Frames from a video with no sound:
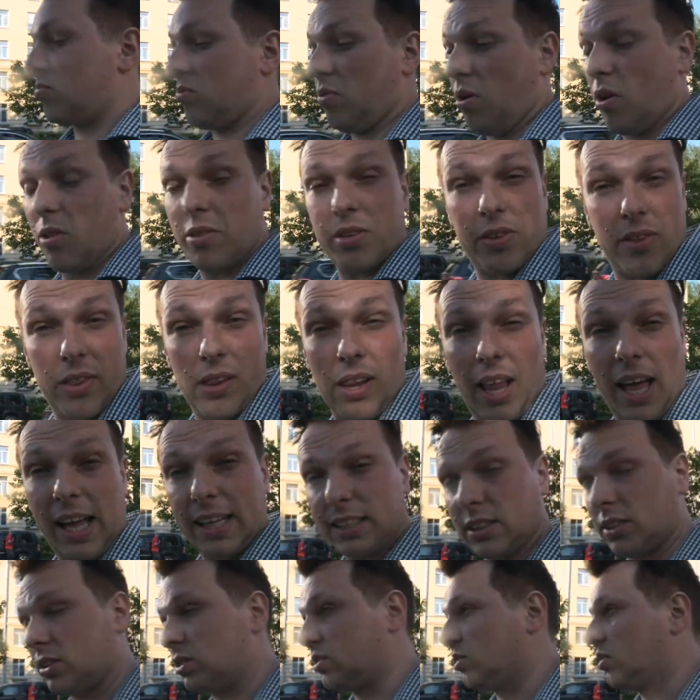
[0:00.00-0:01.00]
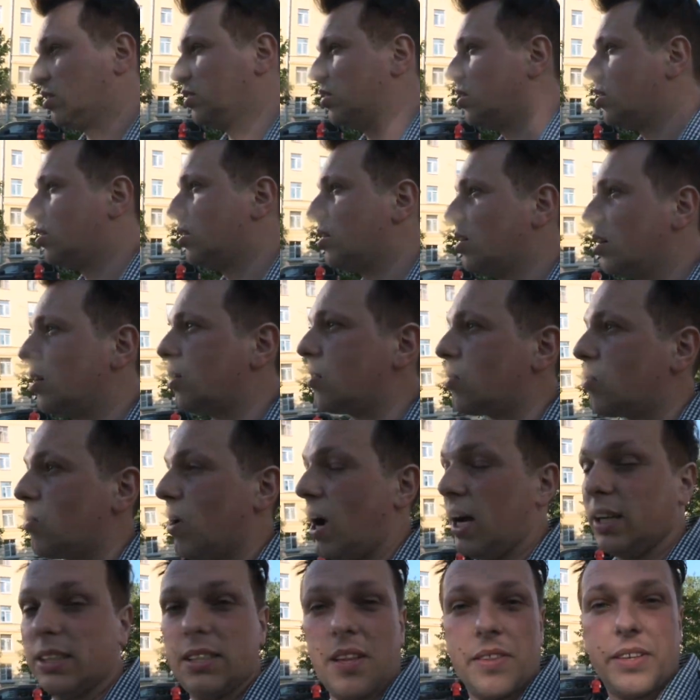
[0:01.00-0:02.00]
on the lens,
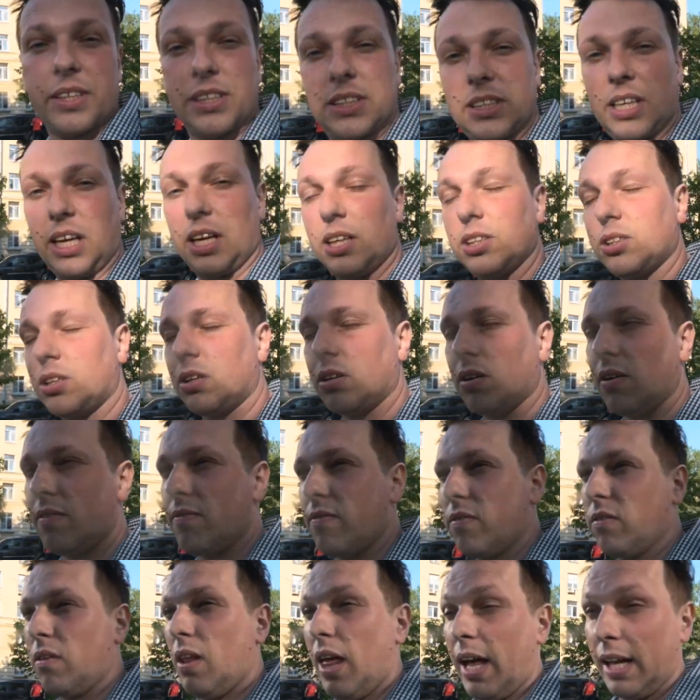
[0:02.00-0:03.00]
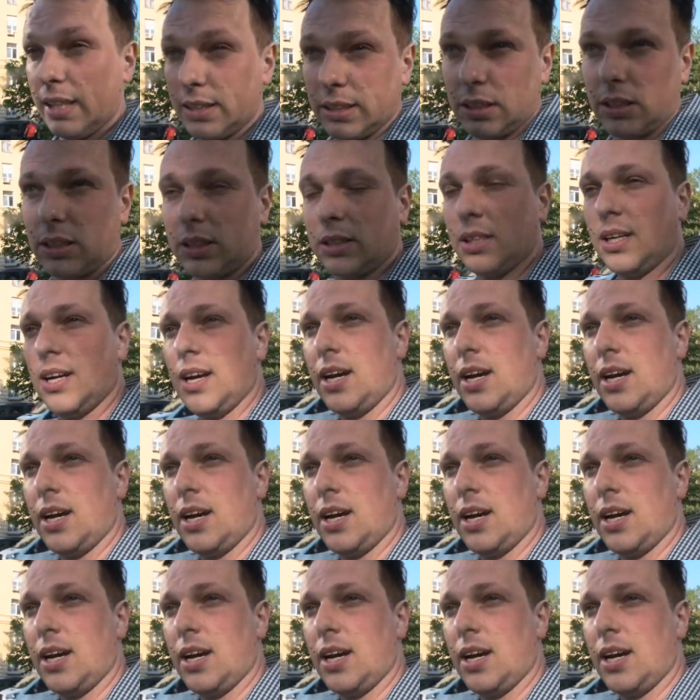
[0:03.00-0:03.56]
right in the center of the lens,